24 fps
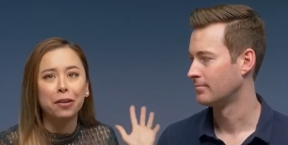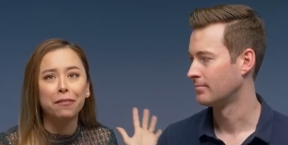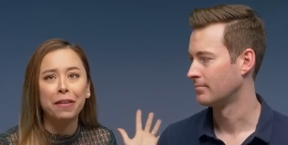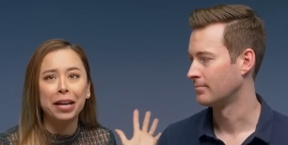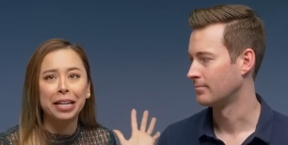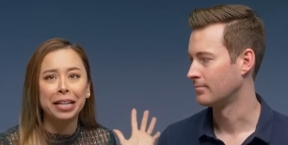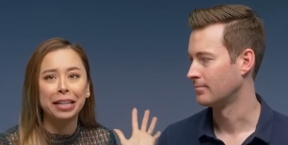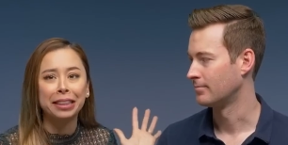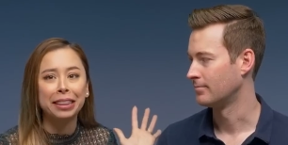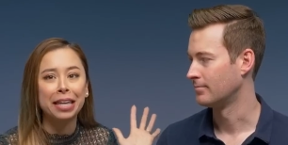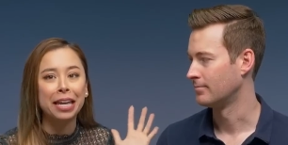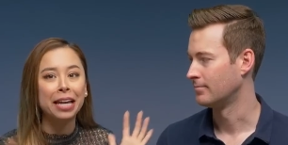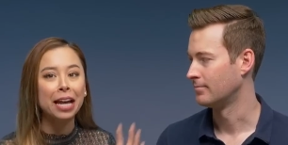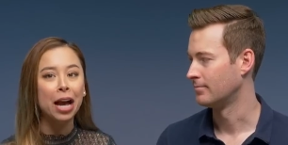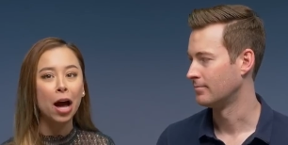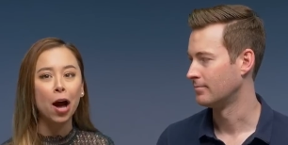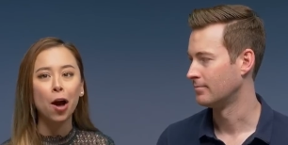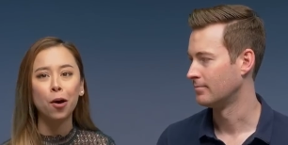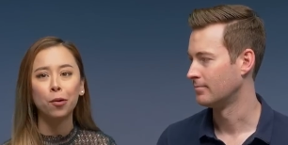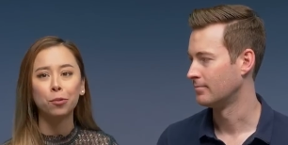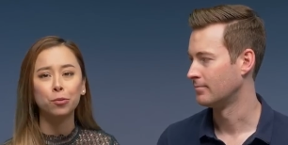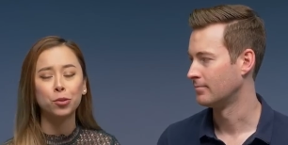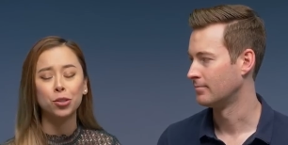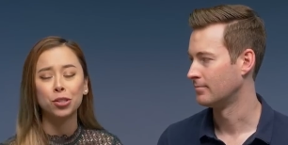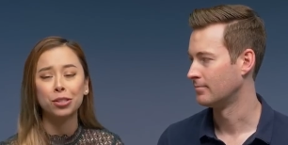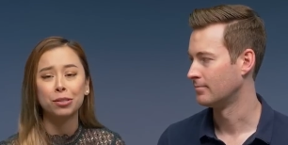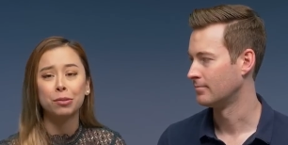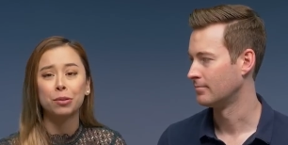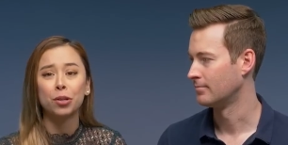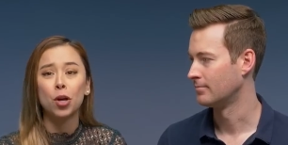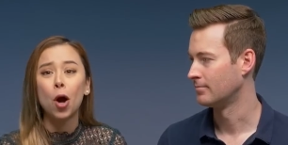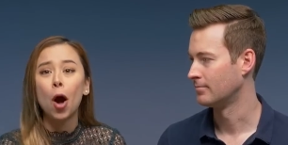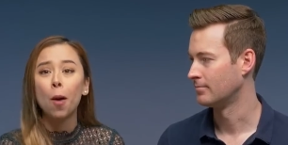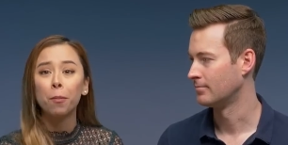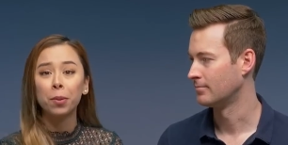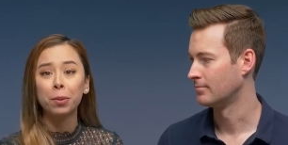Speaker 1: of anything, I'll
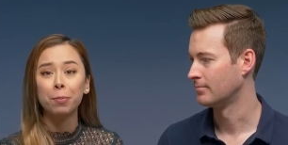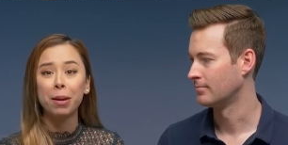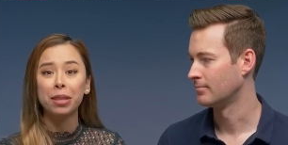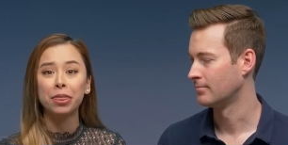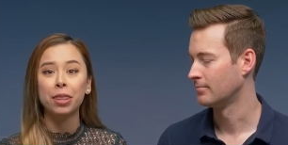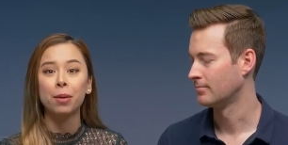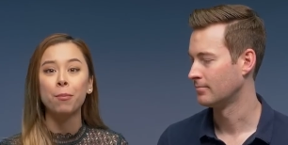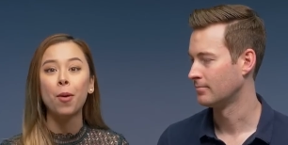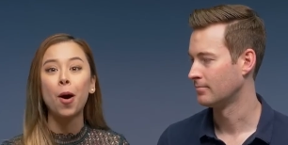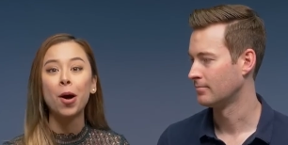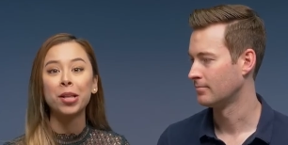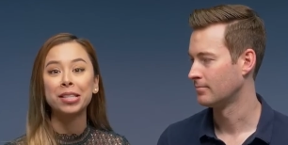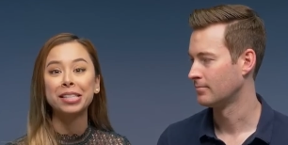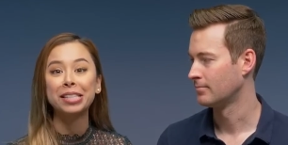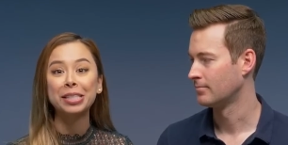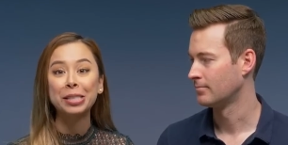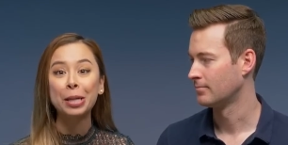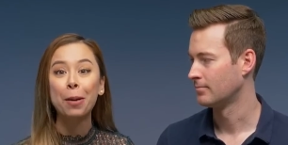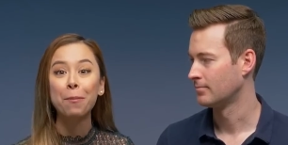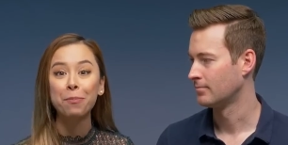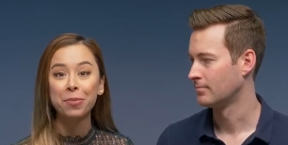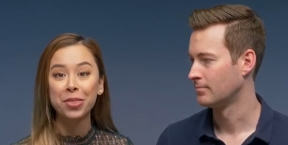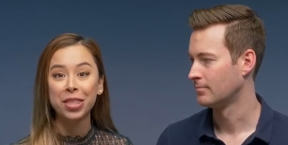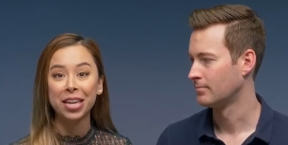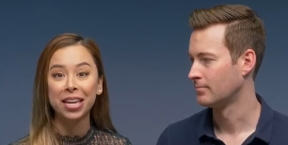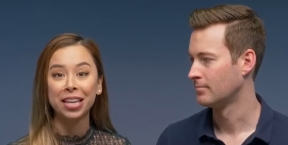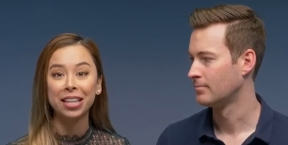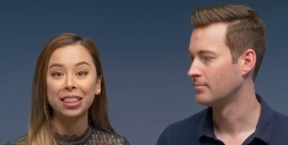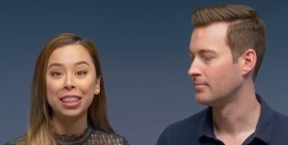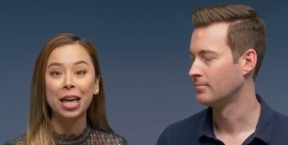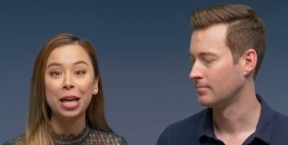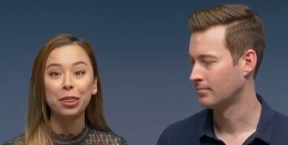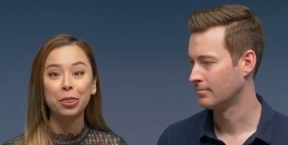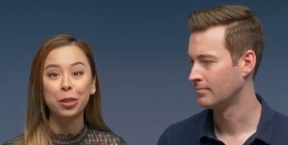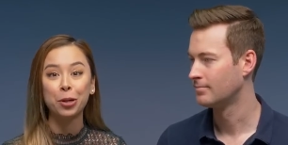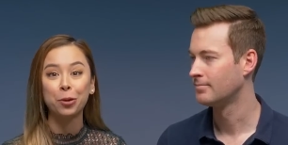just compliment them on
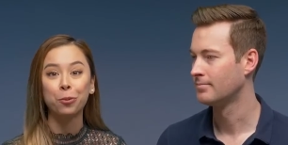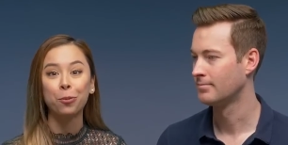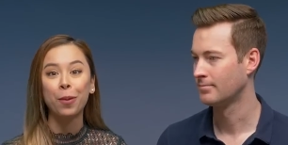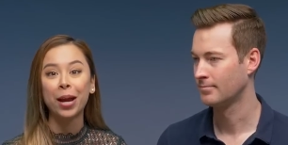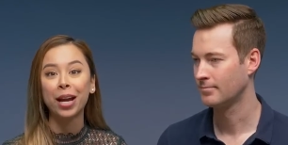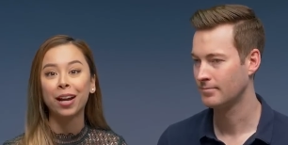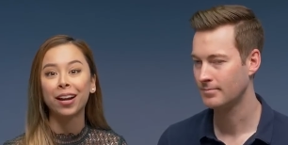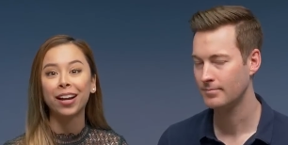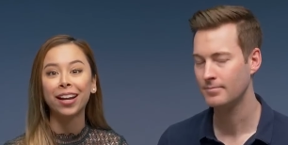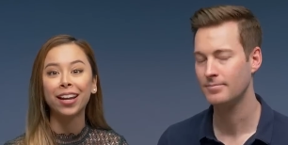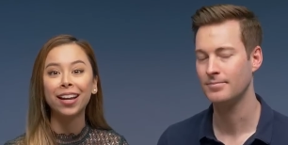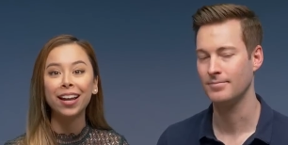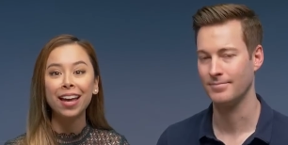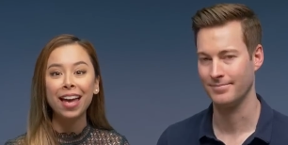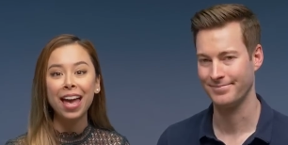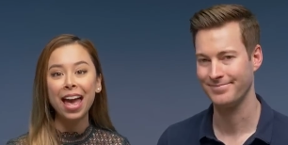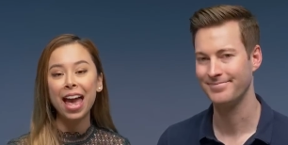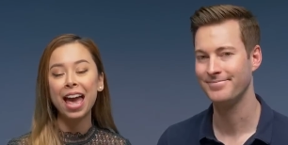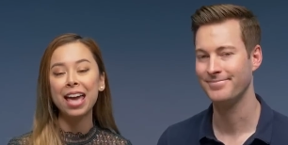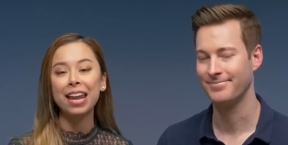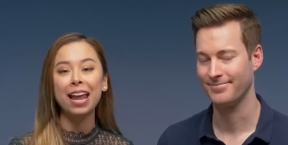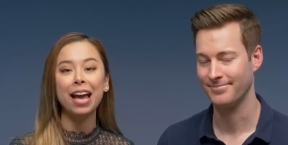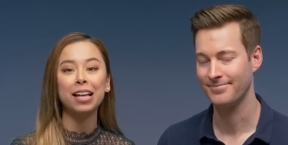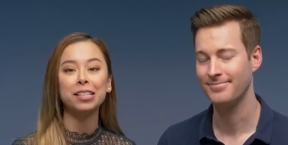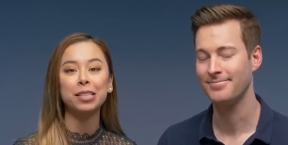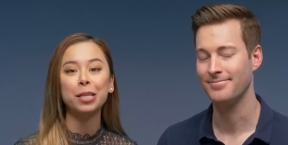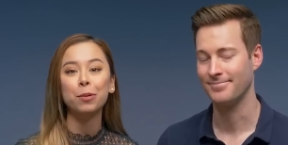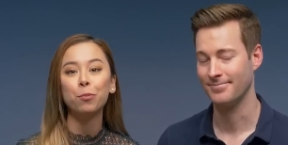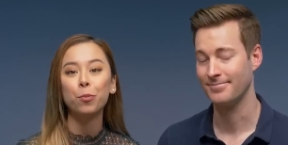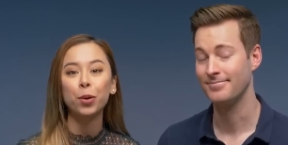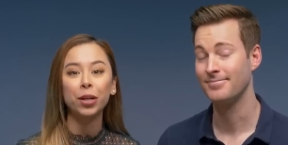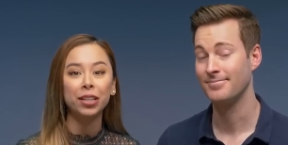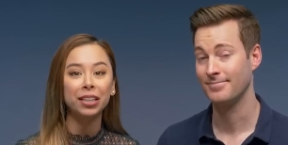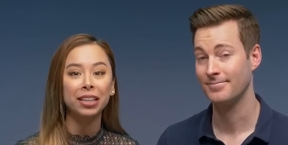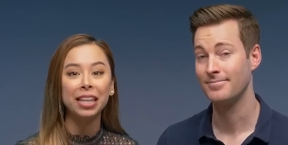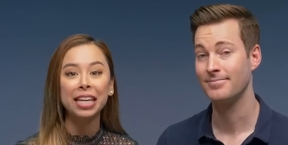something that they're wearing and ask
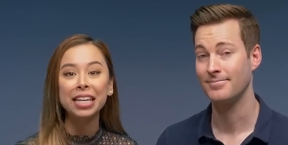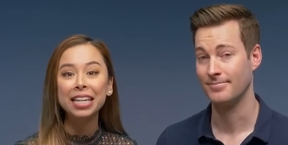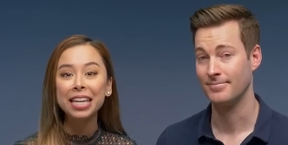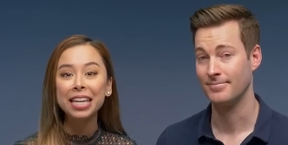them where did they